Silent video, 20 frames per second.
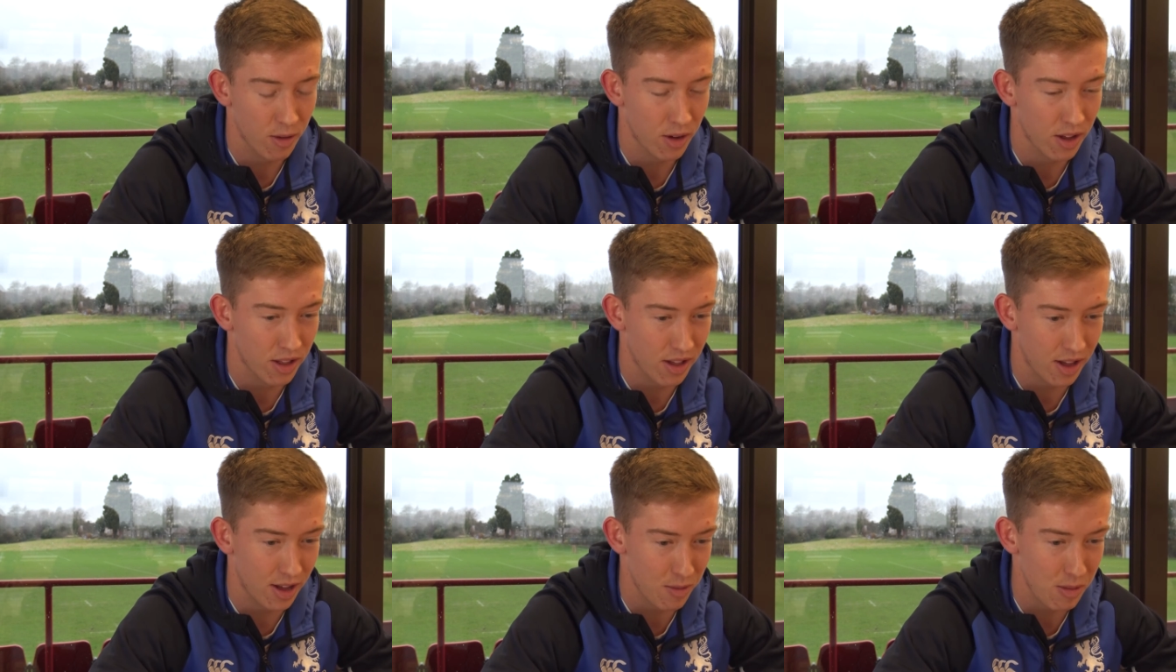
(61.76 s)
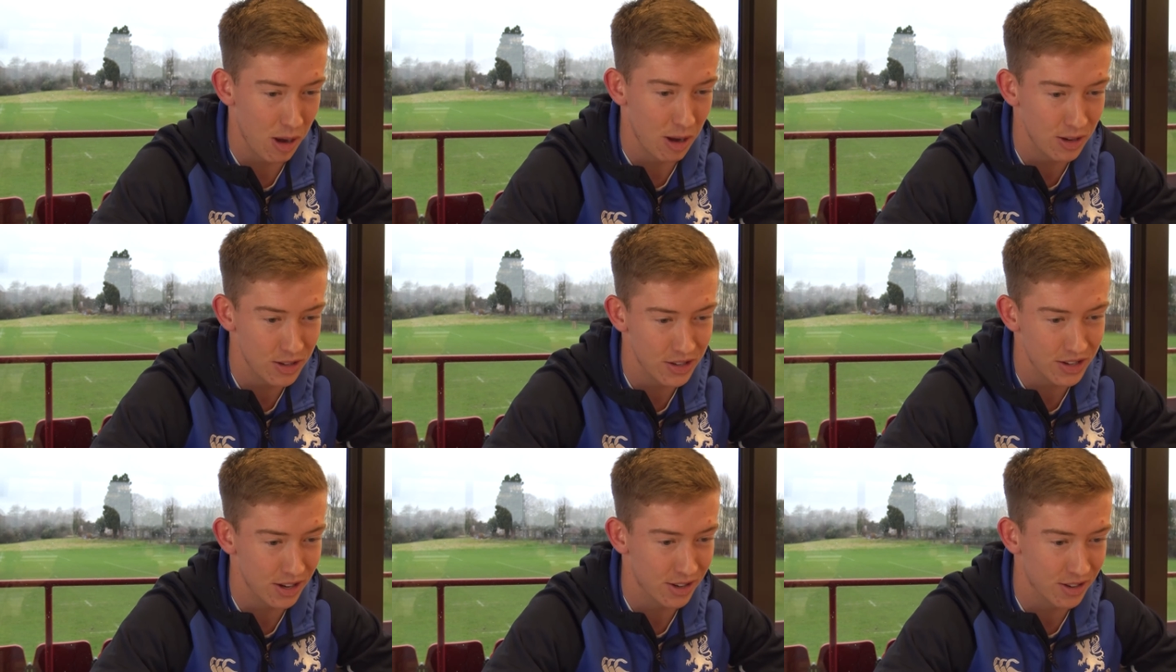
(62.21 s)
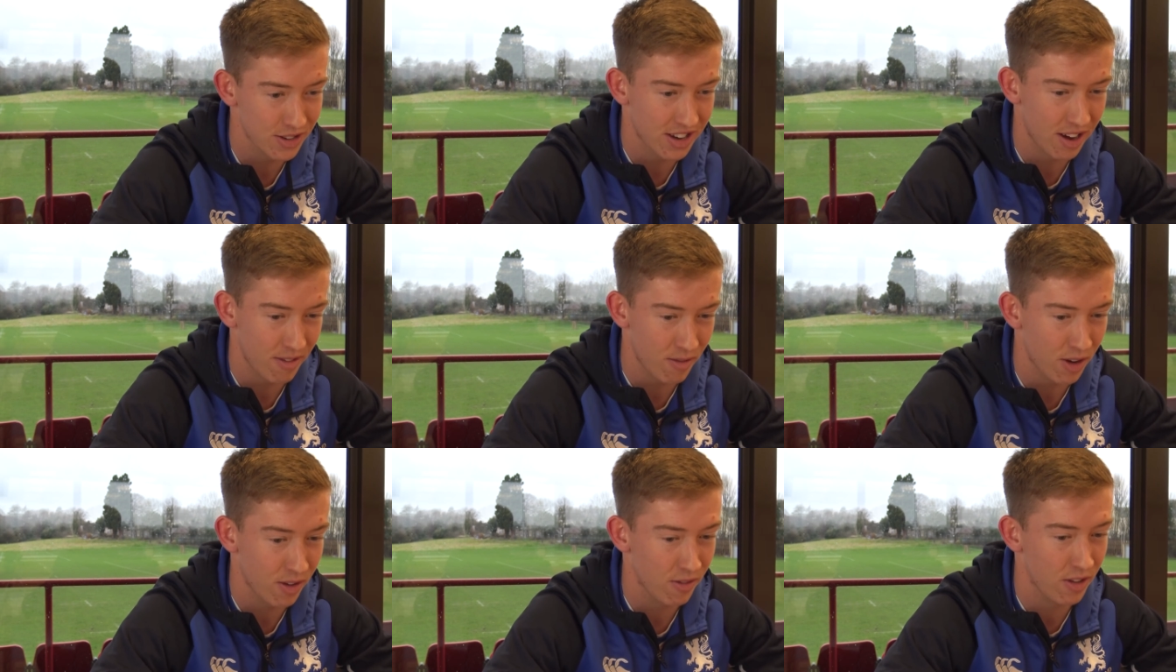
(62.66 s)
with about six or
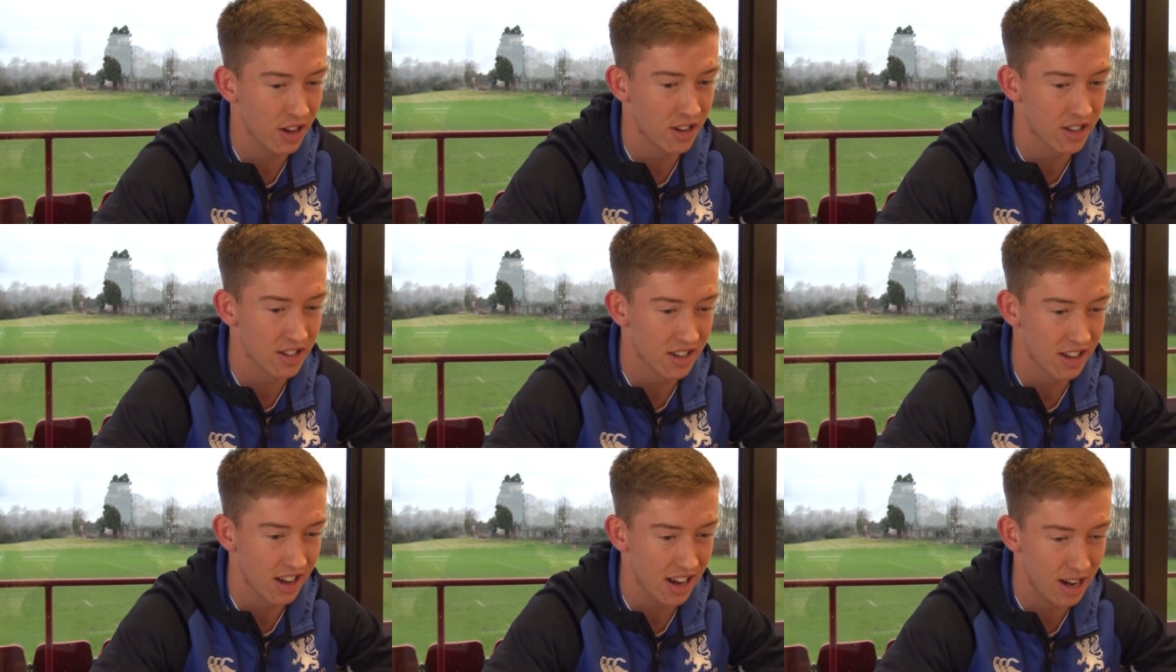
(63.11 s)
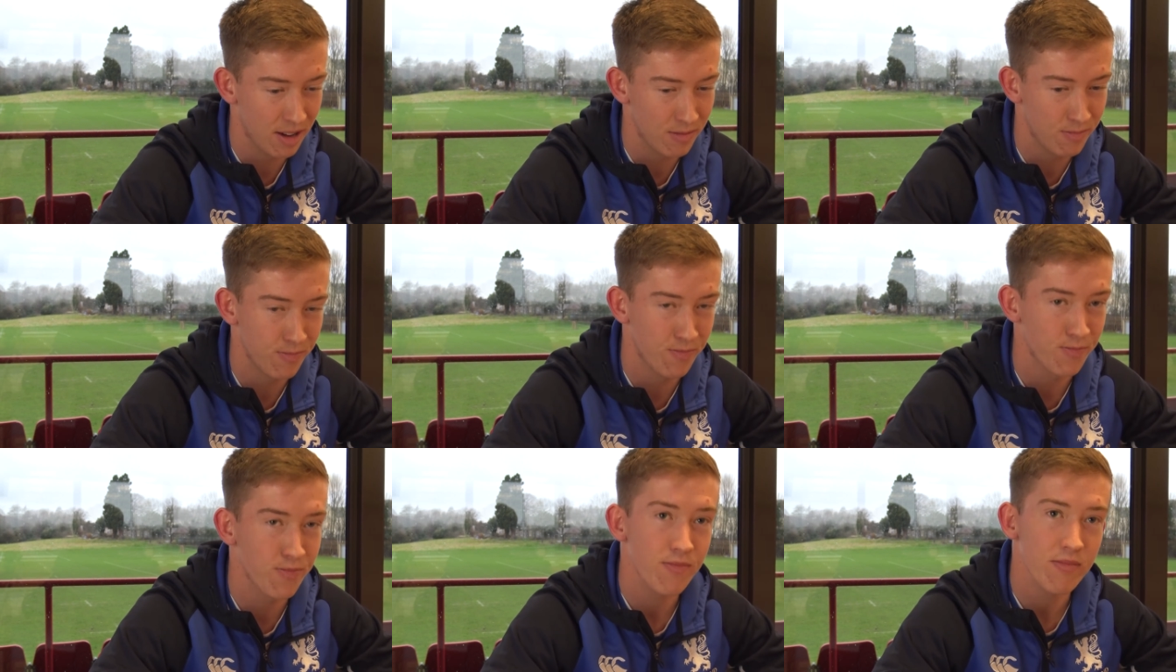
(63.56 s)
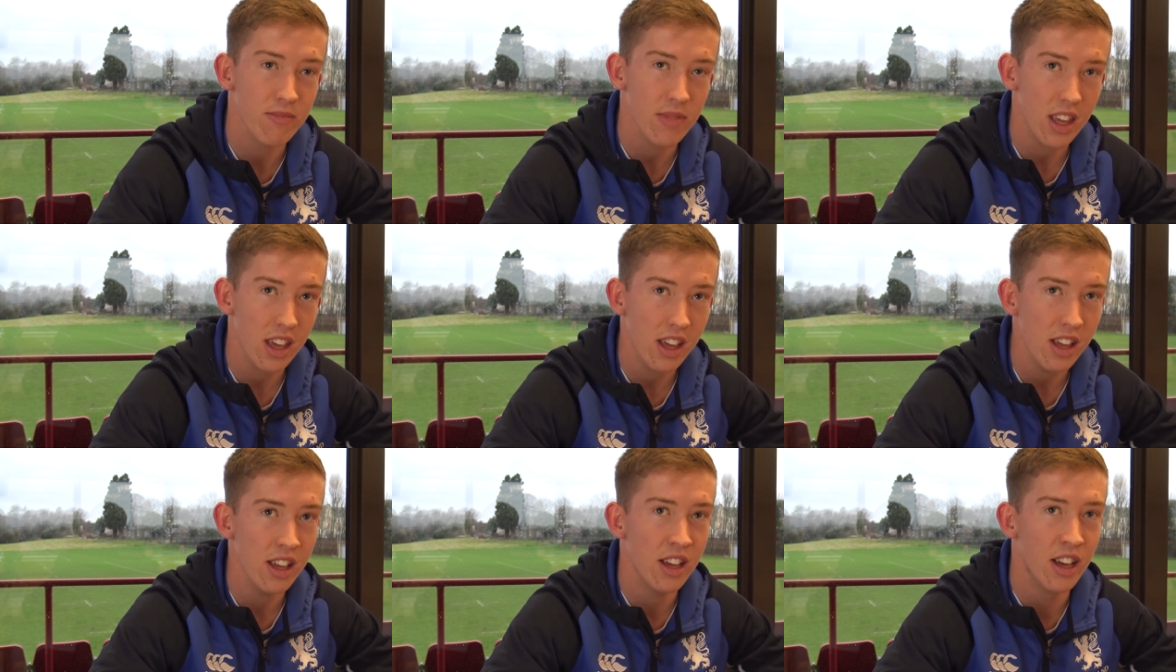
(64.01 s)
seven of us,
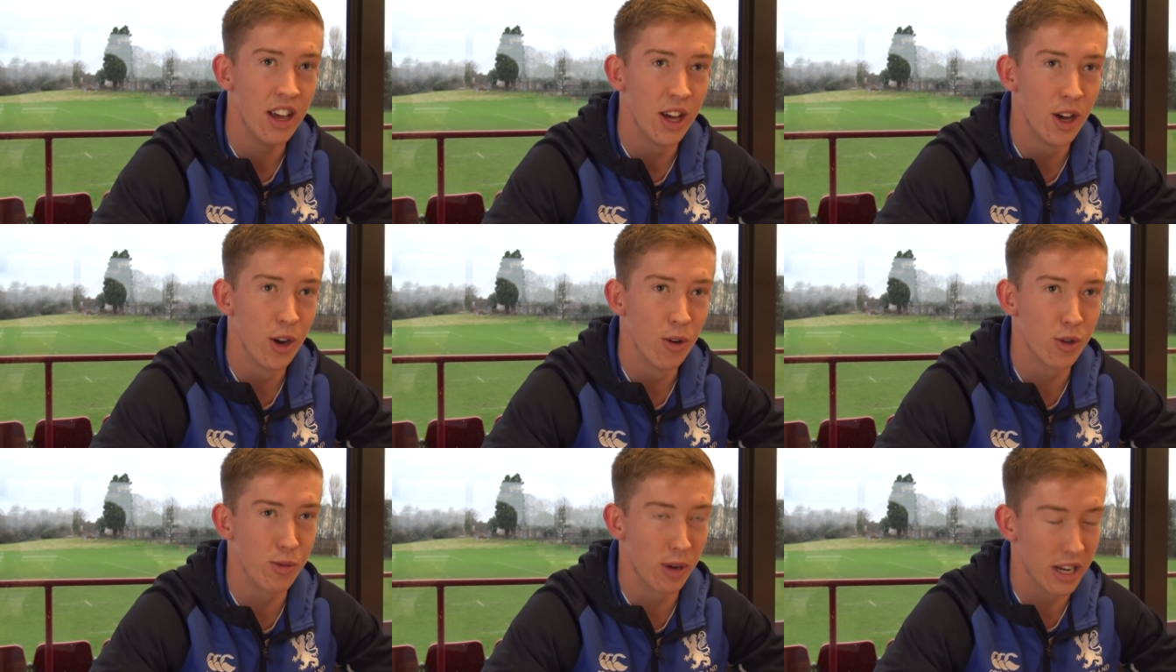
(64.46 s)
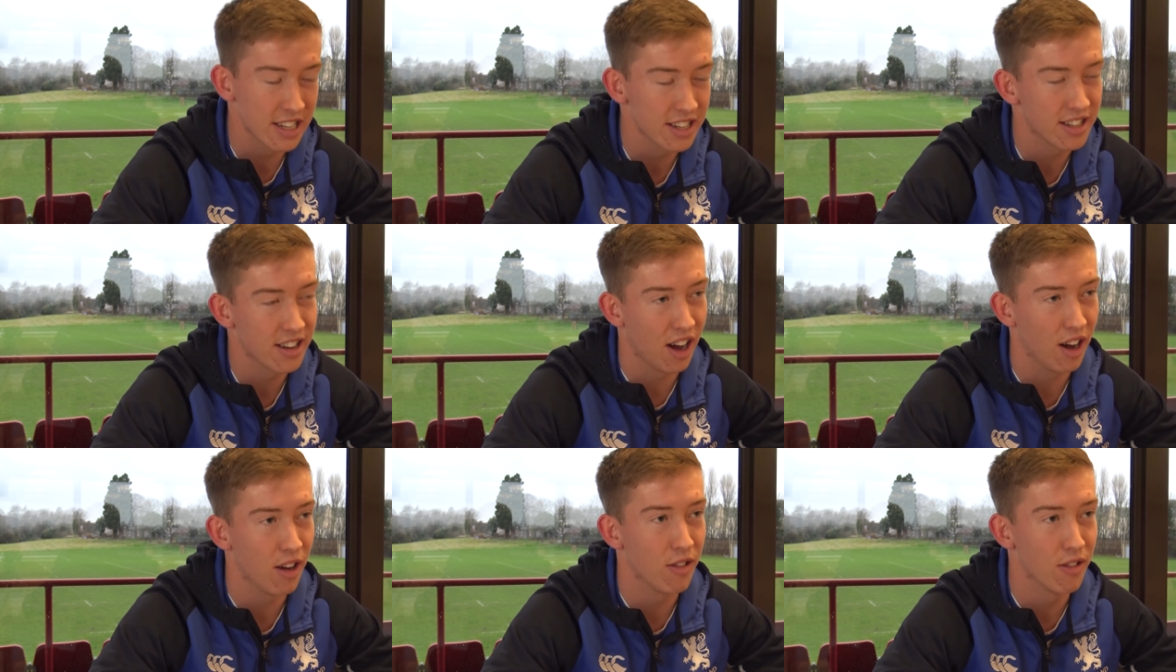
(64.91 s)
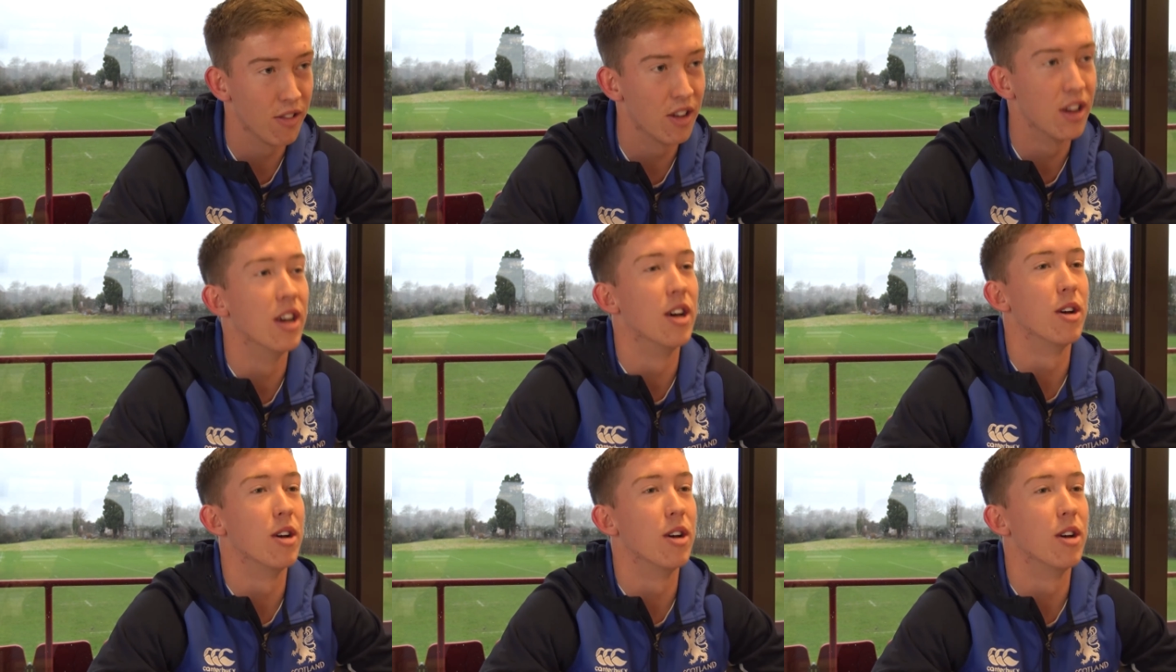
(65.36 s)
which makes it tough,